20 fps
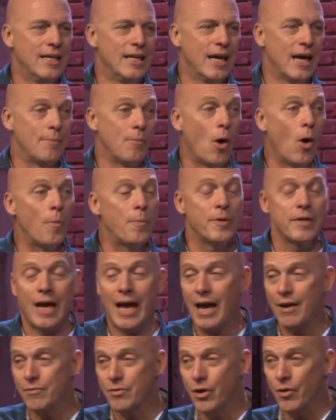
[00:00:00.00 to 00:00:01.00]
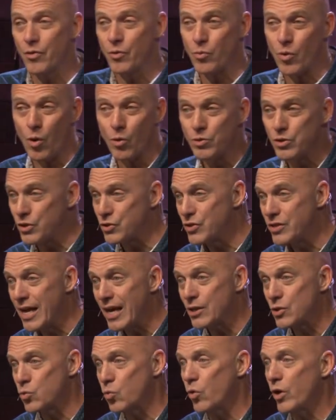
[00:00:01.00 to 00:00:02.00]
I'm hoping to have it on the road this
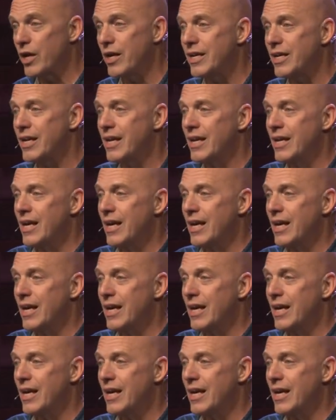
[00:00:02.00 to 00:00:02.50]
next week.